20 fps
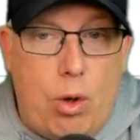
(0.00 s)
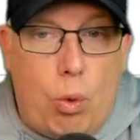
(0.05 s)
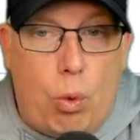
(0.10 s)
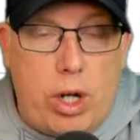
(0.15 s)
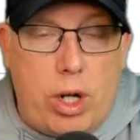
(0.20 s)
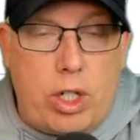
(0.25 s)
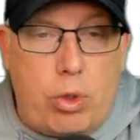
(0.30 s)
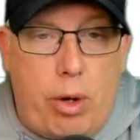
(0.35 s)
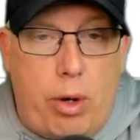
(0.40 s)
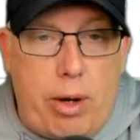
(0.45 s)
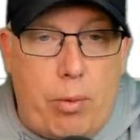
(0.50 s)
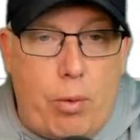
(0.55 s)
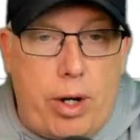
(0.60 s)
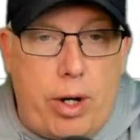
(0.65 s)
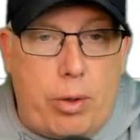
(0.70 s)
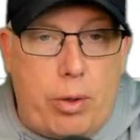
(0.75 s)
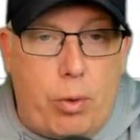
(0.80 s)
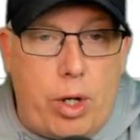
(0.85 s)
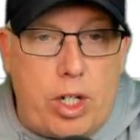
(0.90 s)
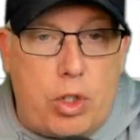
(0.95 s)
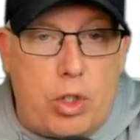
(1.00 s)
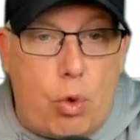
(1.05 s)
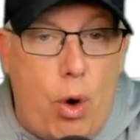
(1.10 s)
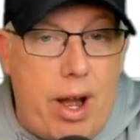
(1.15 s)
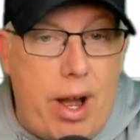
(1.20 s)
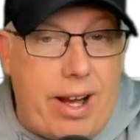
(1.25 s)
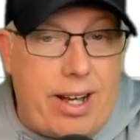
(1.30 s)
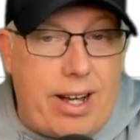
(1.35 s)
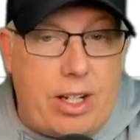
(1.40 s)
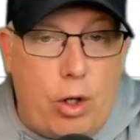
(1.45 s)

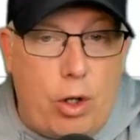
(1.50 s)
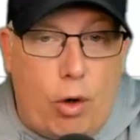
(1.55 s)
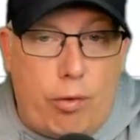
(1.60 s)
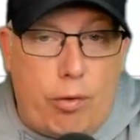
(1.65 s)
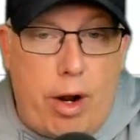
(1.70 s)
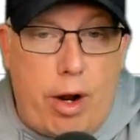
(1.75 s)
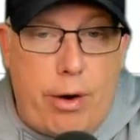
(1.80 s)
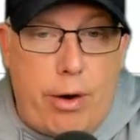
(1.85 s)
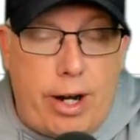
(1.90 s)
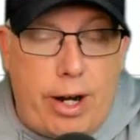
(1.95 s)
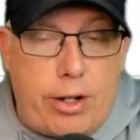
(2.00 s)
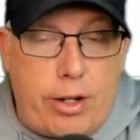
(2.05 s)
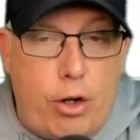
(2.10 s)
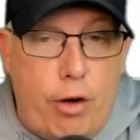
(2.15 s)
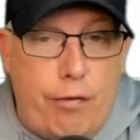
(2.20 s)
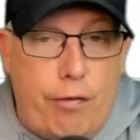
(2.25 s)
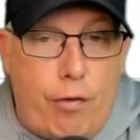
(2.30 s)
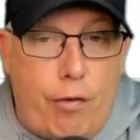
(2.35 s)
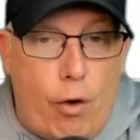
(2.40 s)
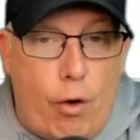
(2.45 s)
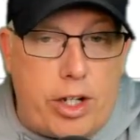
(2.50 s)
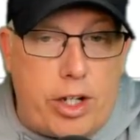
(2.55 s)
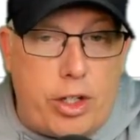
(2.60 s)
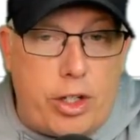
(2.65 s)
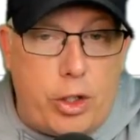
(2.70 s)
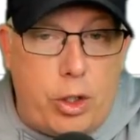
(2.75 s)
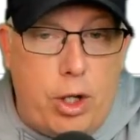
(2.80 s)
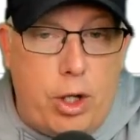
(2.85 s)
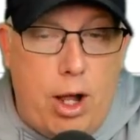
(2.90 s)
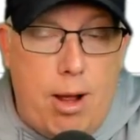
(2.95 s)
121-120, the over-under at
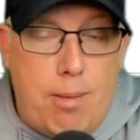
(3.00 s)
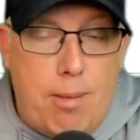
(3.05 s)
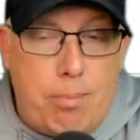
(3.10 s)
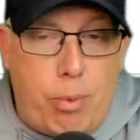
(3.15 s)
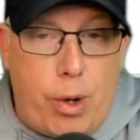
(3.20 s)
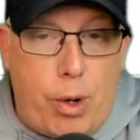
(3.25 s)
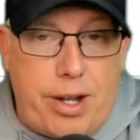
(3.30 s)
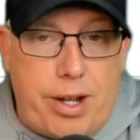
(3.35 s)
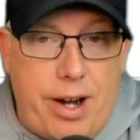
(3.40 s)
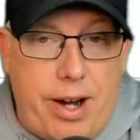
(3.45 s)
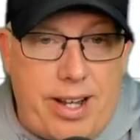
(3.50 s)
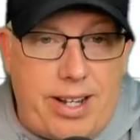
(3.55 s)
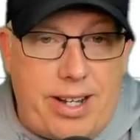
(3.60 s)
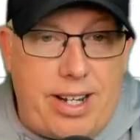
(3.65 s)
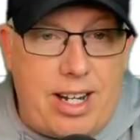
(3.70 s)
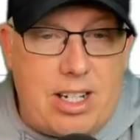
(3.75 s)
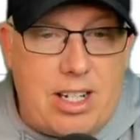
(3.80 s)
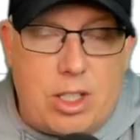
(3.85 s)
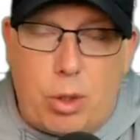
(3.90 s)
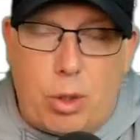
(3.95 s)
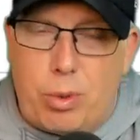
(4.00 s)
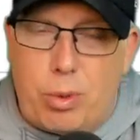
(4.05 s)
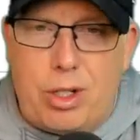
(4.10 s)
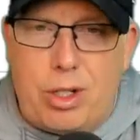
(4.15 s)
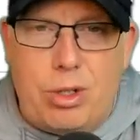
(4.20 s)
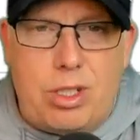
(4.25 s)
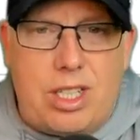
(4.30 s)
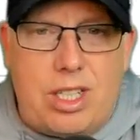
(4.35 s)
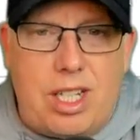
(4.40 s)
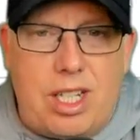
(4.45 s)
242.19. So we
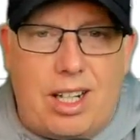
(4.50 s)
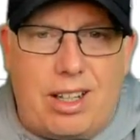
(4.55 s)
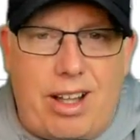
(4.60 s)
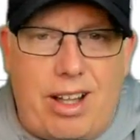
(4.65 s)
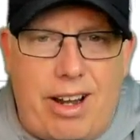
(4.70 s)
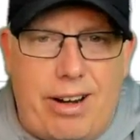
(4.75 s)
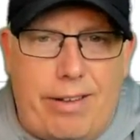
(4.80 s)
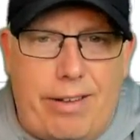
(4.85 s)
do see a lot